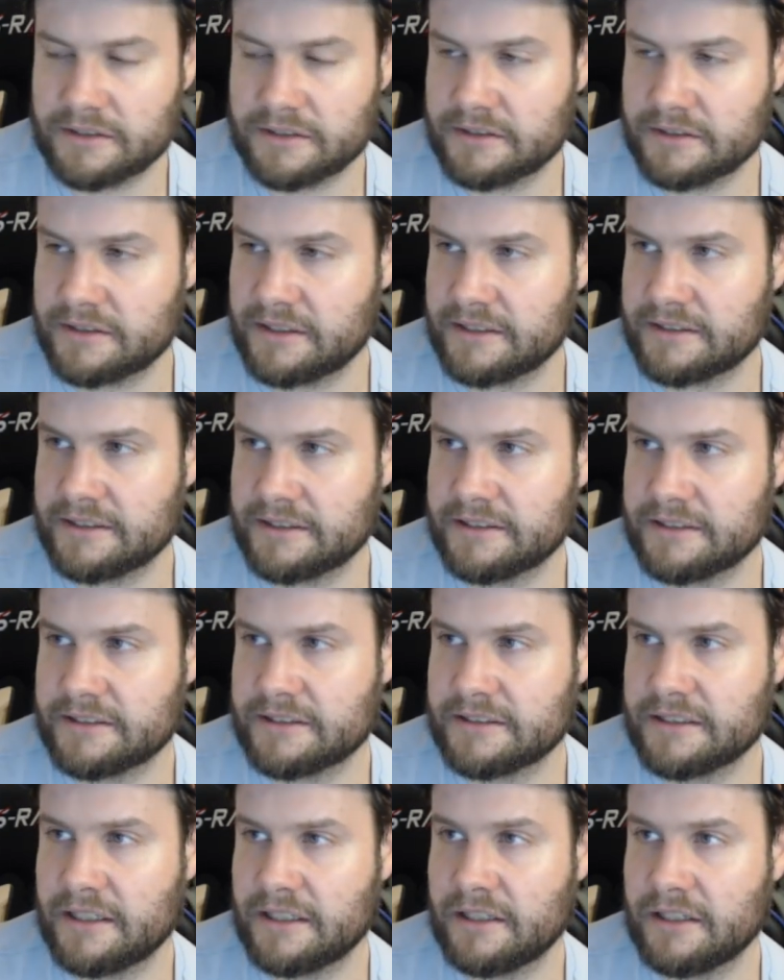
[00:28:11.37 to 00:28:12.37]
get
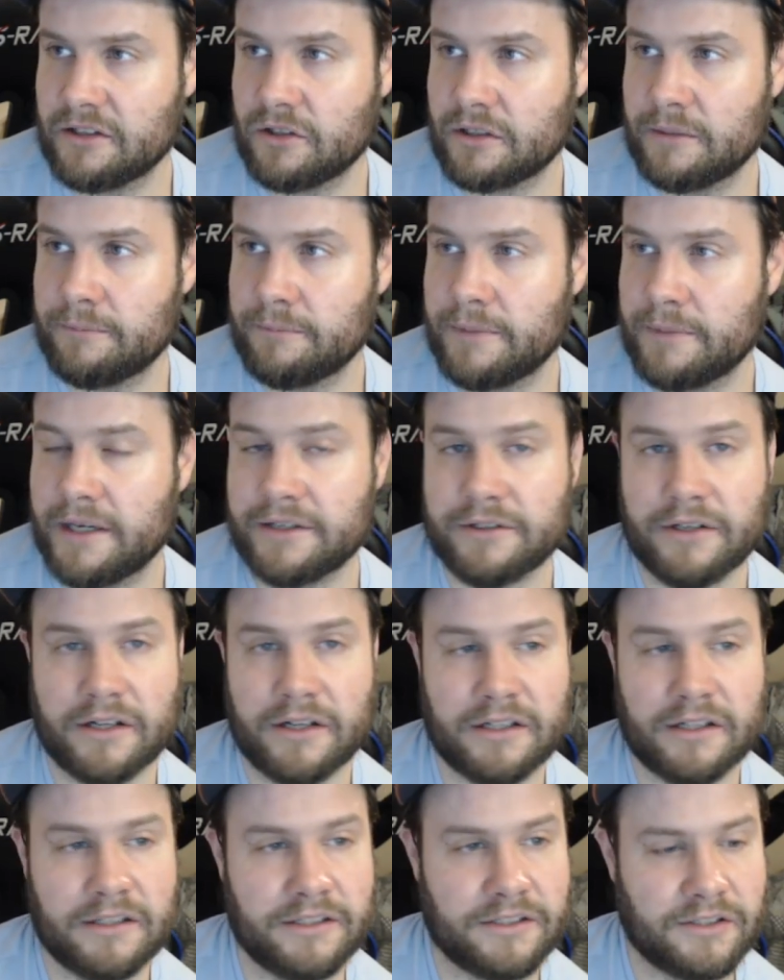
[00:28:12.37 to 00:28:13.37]
this looking better
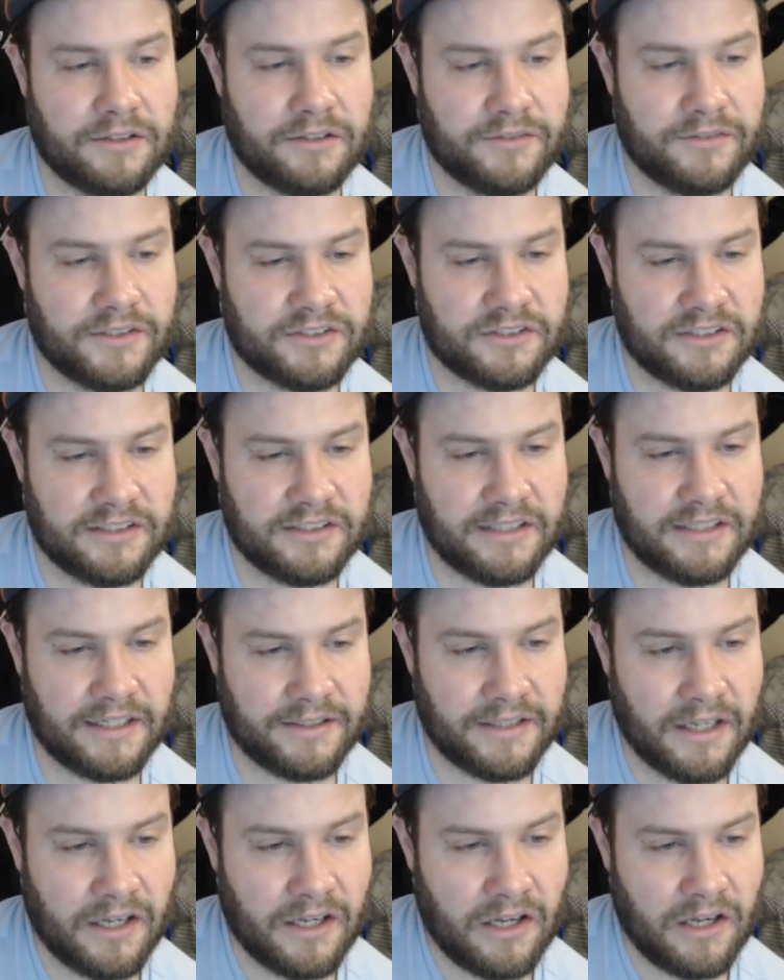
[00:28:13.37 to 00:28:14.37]
and cleaner eventually.
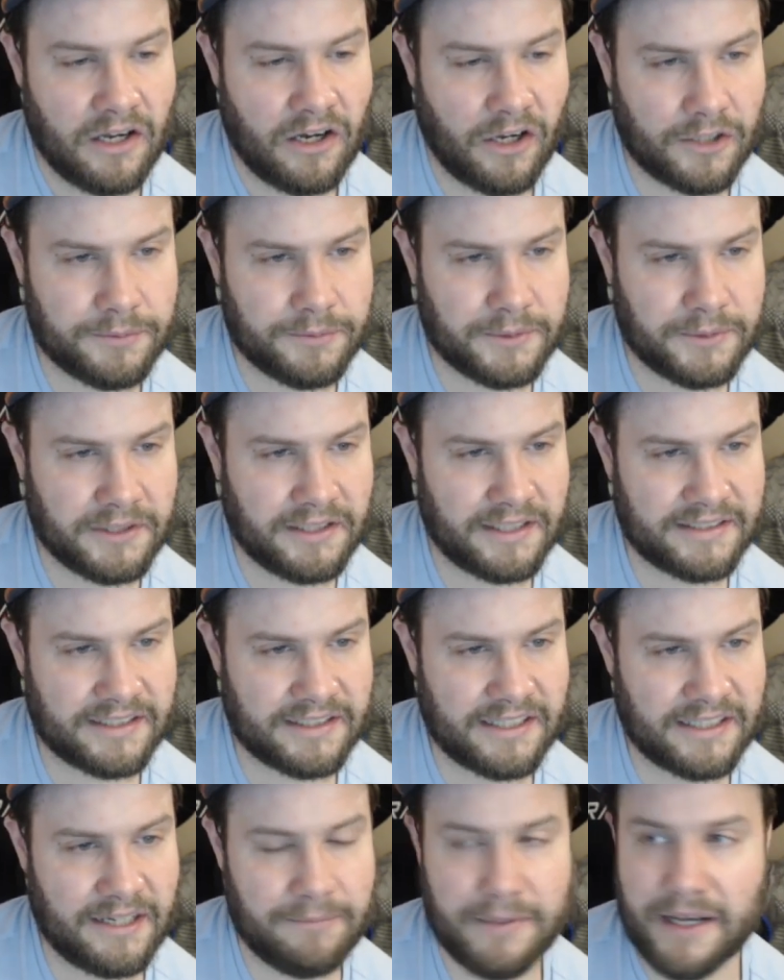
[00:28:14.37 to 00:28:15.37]
I'd ultimately like to
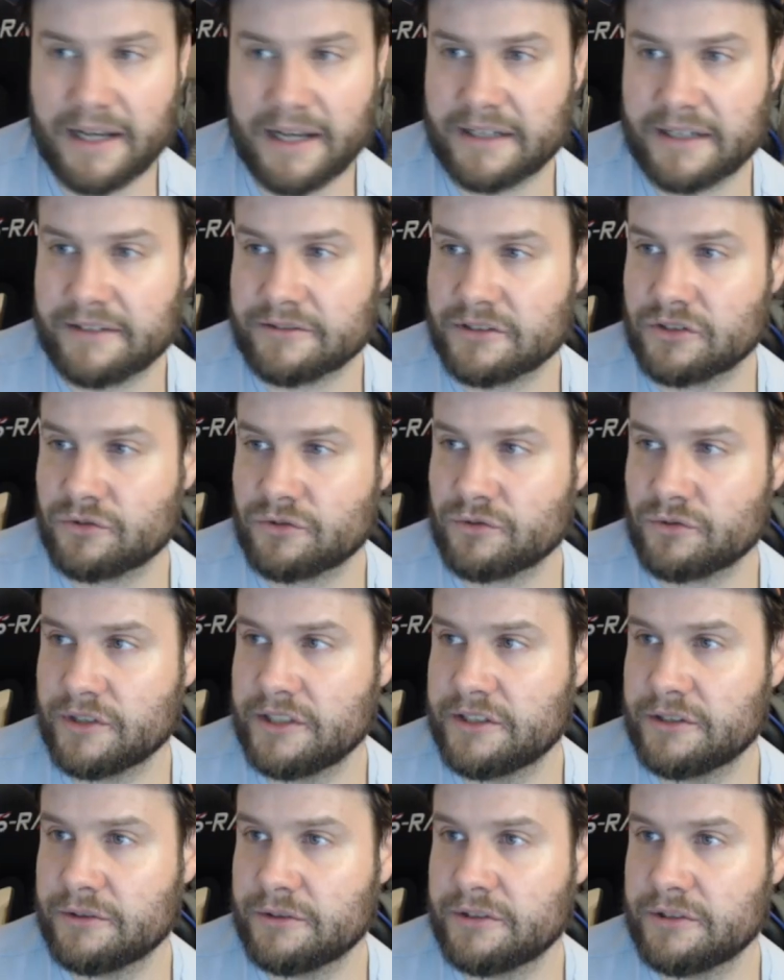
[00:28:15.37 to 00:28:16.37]
come back and just
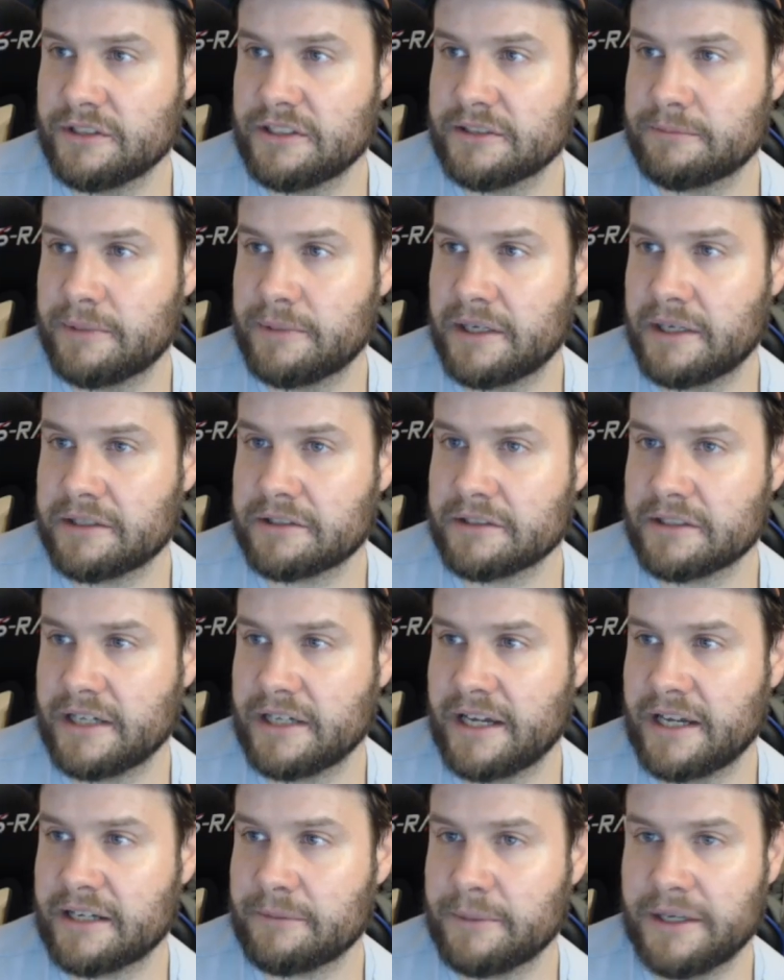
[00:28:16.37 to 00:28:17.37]
redo these better
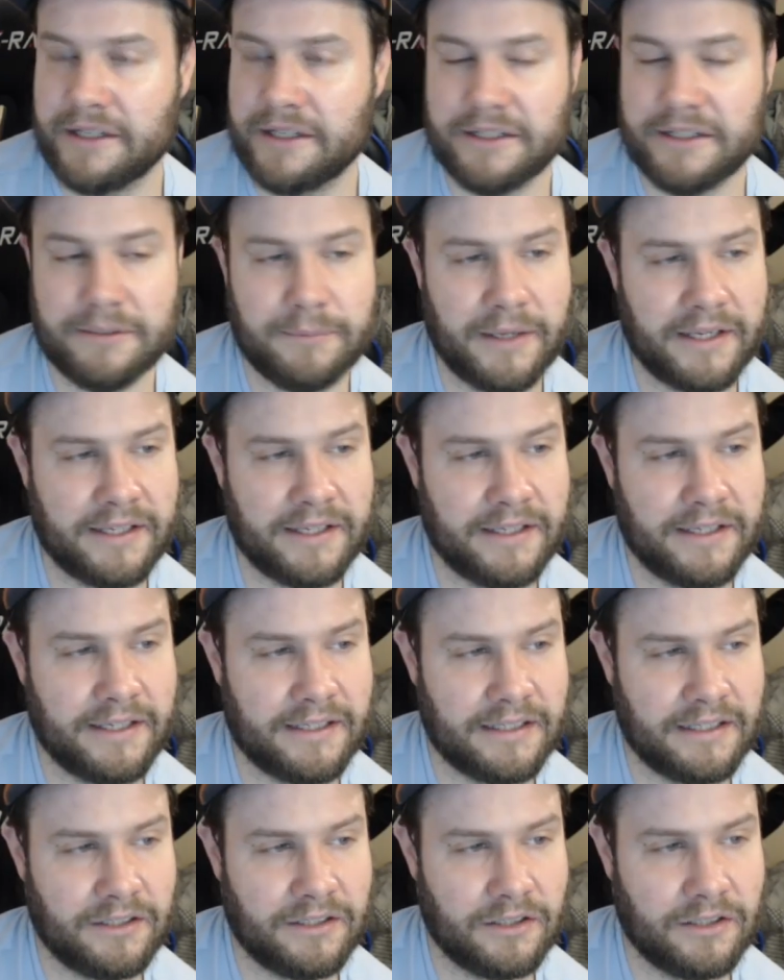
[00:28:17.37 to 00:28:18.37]
animated, making
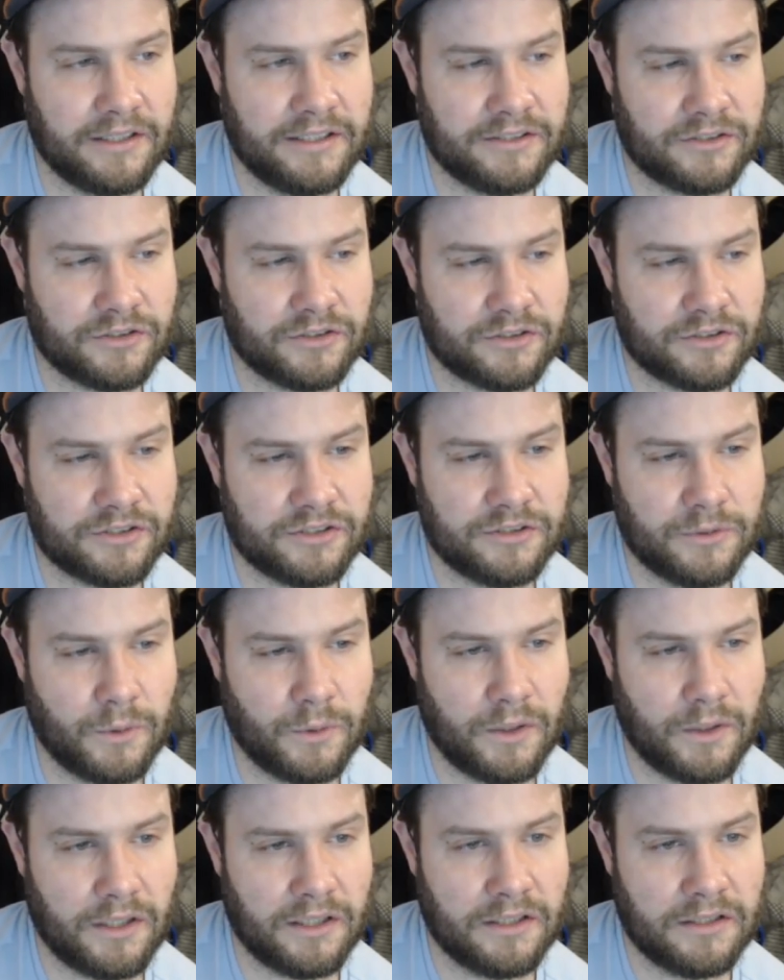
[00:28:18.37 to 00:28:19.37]
it a little easier
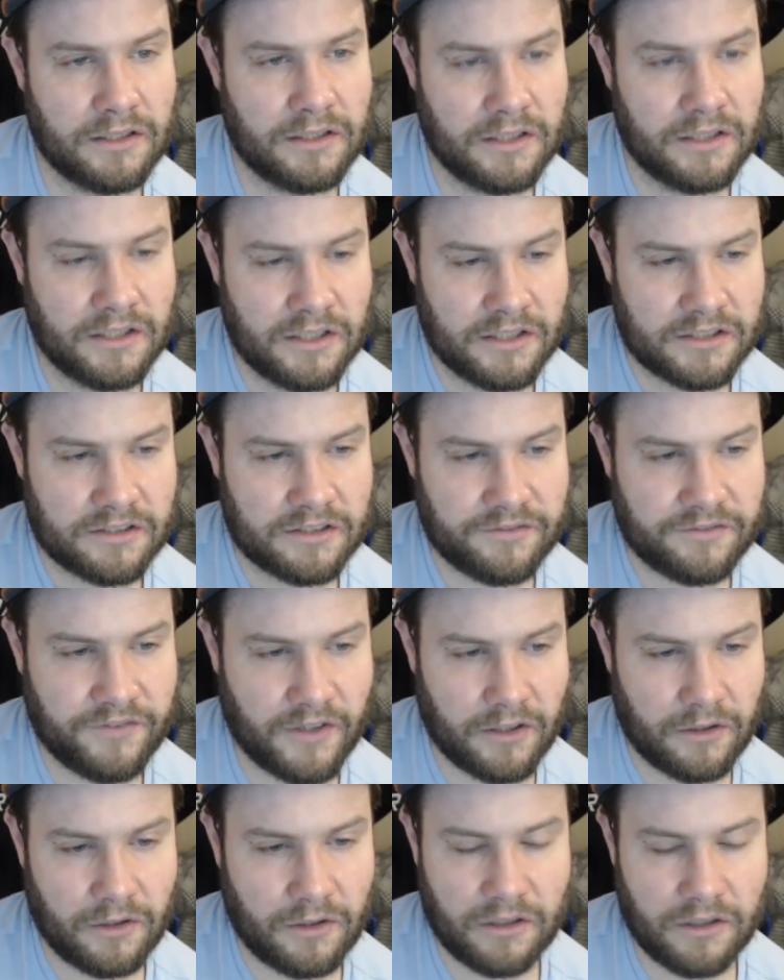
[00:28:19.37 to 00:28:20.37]
to
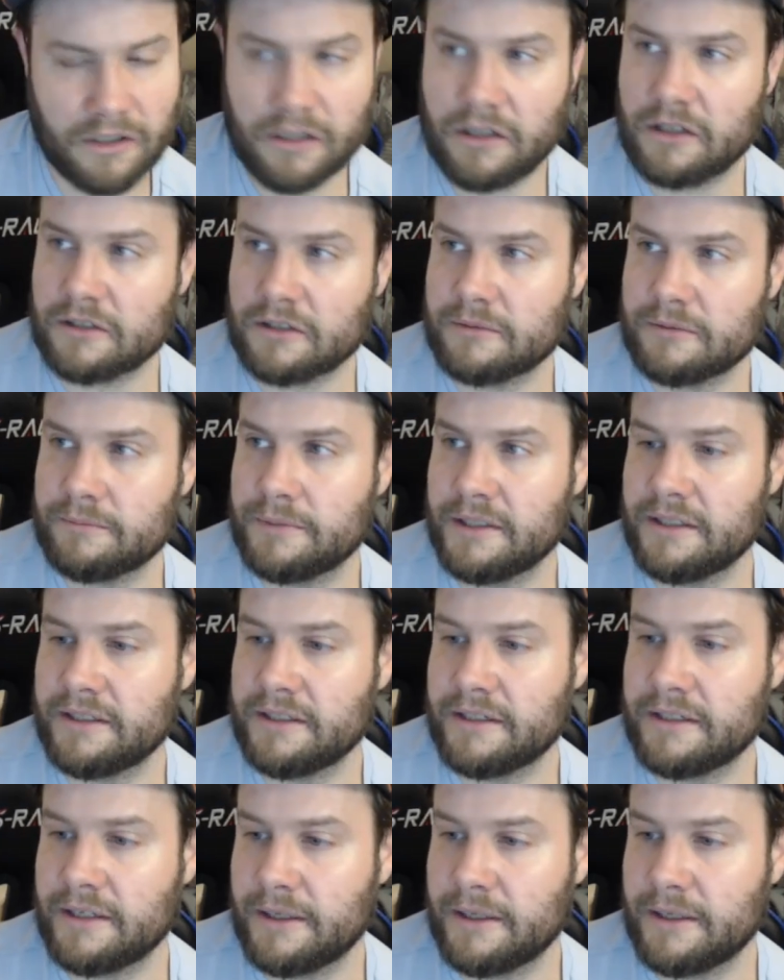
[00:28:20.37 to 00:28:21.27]
follow along. But